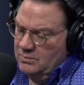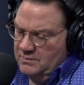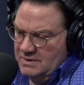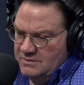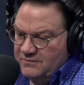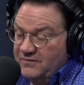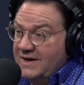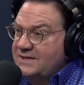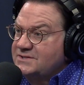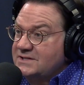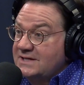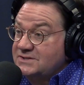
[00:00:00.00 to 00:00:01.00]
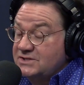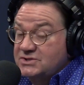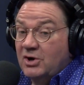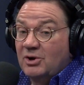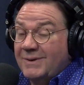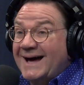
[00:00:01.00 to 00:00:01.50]
Faith says it's
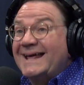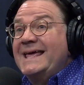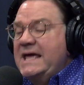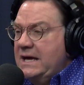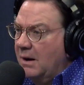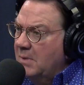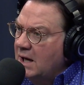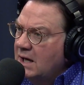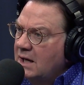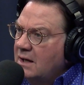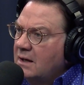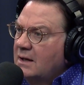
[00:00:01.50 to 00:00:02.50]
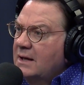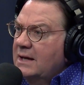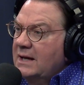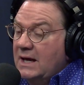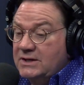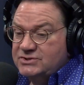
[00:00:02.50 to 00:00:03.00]
all about Him,
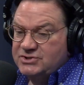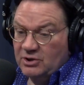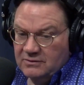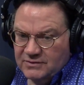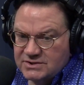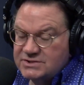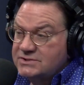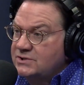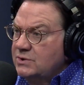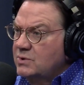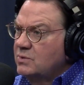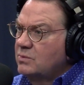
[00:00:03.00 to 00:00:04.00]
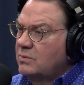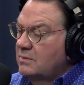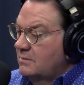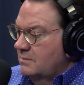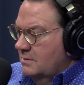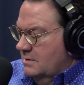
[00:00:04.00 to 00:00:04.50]
and service to
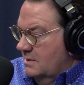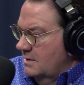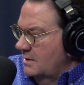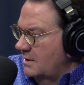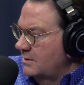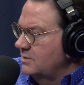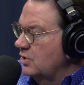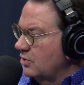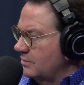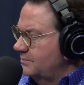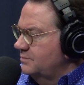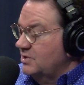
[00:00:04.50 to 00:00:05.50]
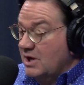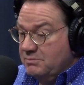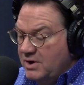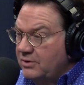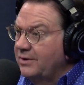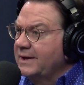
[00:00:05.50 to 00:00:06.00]
your
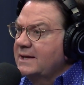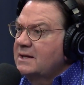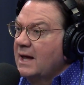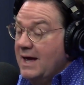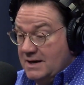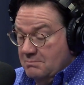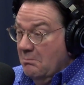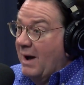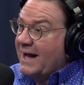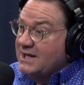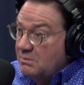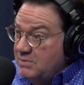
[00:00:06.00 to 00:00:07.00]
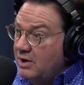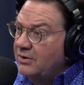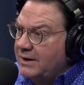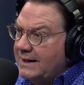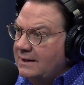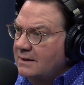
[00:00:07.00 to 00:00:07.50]
community. And my
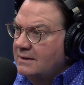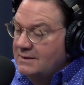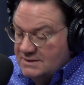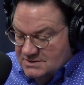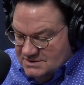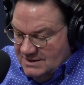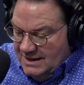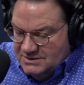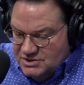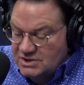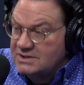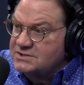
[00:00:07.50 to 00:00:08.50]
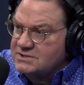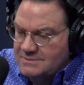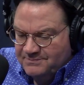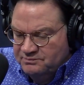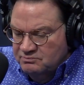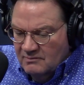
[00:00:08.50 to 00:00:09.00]
community is not just
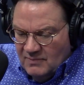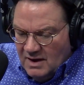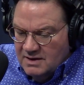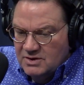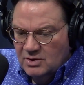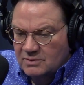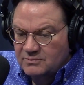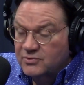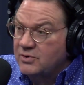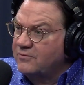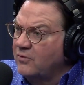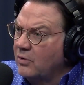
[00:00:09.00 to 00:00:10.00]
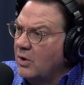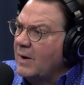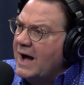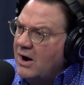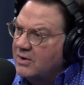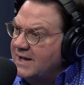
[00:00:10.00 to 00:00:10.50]
3 or 4
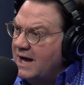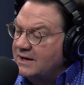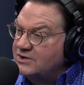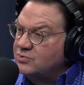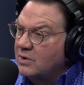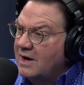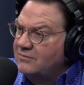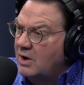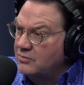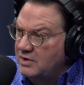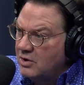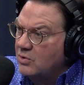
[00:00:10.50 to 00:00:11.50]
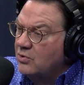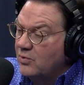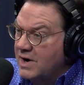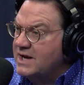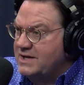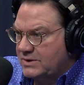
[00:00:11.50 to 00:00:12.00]
Ohio counties where I own the local
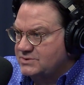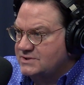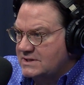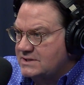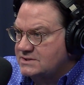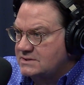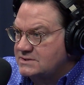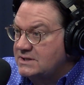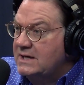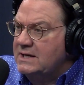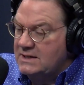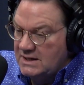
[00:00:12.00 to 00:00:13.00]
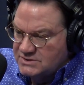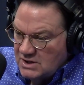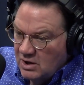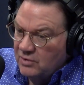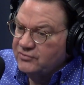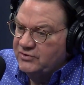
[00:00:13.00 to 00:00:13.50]
radio stations. It's
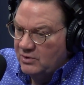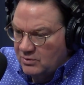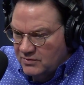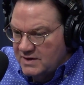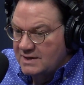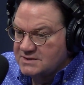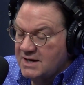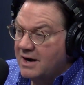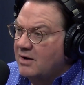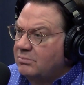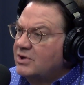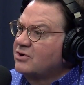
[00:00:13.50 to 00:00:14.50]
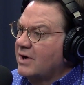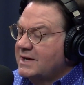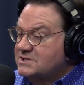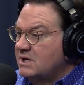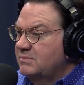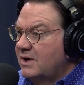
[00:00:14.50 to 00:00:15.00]
also the entire bluegrass
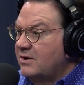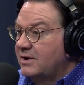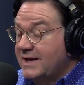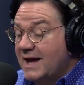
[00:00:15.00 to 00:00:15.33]
community. And